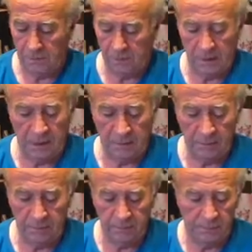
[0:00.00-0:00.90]
yeah,
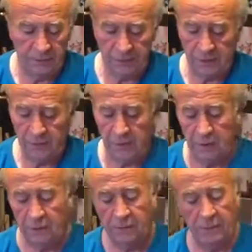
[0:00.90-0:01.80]
measure down and
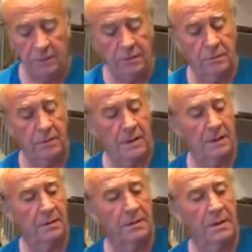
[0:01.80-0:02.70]
cut round, and you'll get
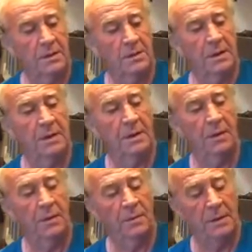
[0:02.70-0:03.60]
it. And that's what you end up
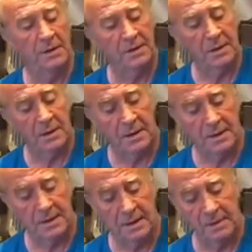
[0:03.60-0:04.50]
with. But this is a
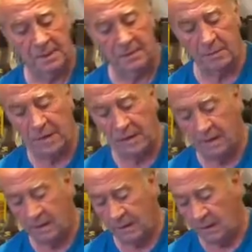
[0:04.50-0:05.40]
nice bit of briar.
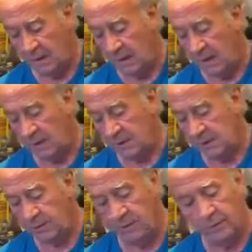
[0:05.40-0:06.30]
I was
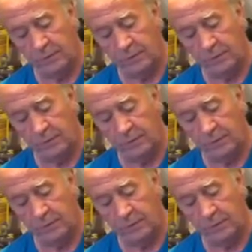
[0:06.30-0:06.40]
sorting